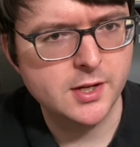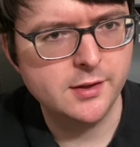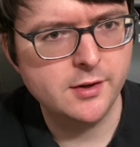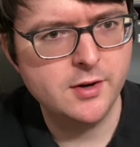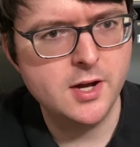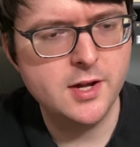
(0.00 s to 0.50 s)

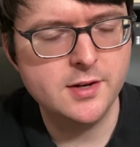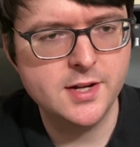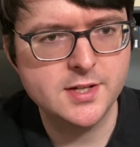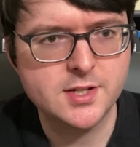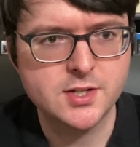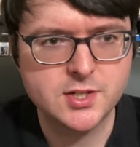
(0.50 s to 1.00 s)
they're not
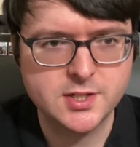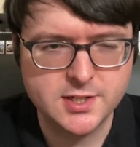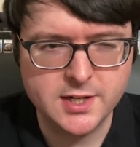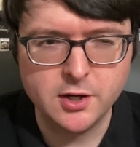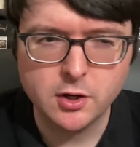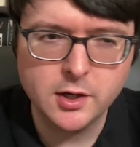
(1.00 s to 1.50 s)

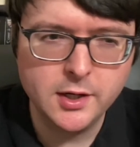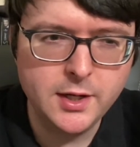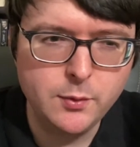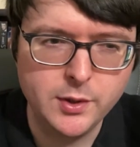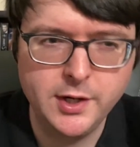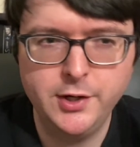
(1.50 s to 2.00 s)
necessarily
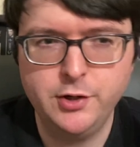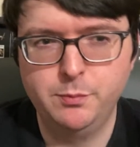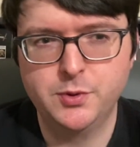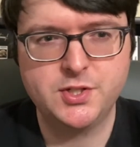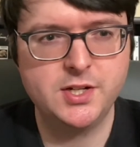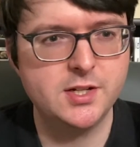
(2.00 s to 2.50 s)

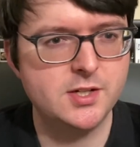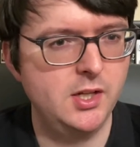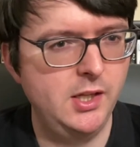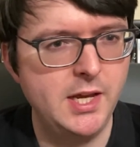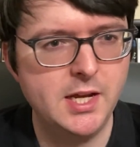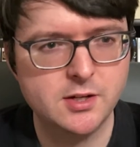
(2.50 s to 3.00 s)
100%
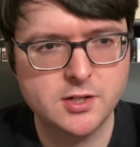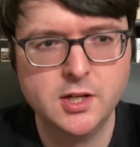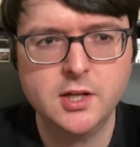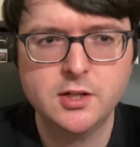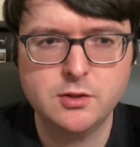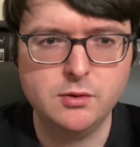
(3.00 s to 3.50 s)
linked
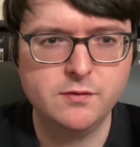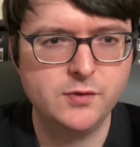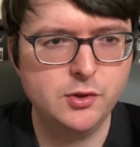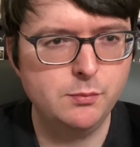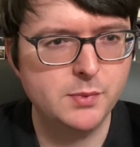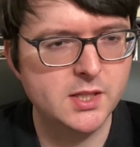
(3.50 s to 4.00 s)
to the
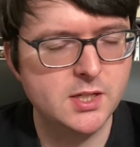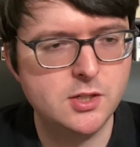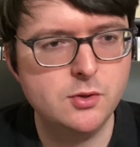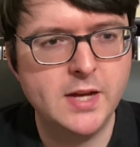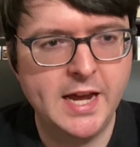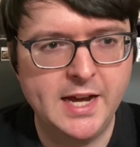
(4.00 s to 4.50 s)
film, but they
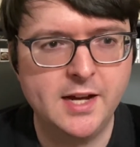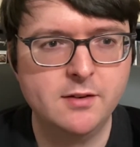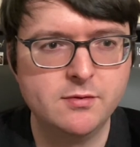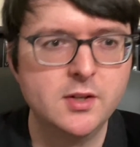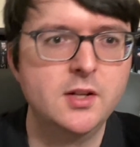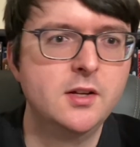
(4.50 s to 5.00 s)
do
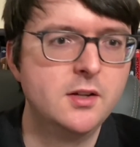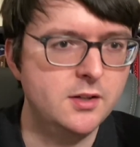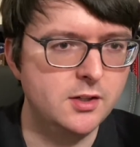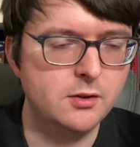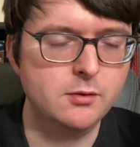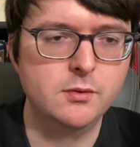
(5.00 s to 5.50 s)
have
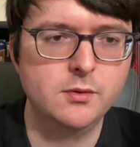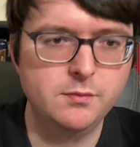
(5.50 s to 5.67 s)
you know,